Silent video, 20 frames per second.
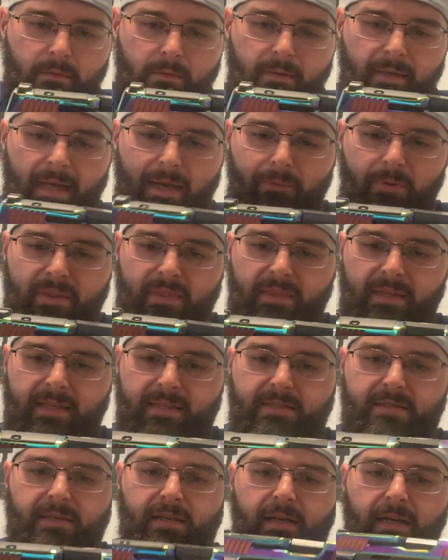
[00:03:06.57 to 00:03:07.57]
with
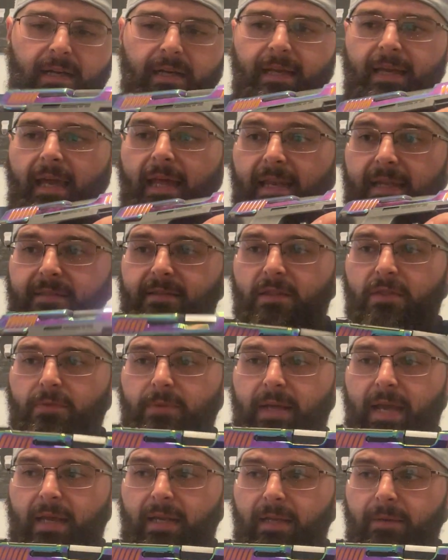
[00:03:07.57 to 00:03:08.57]
this, it is a
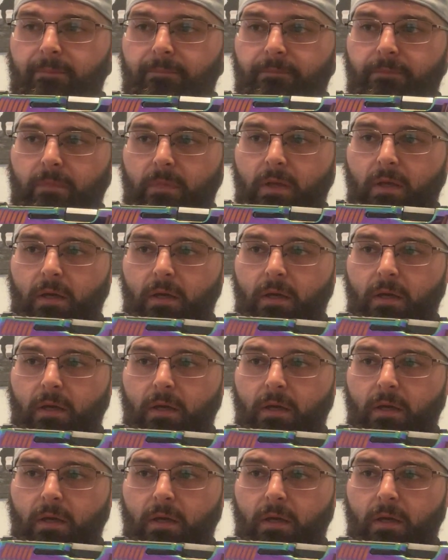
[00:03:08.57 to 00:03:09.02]
380.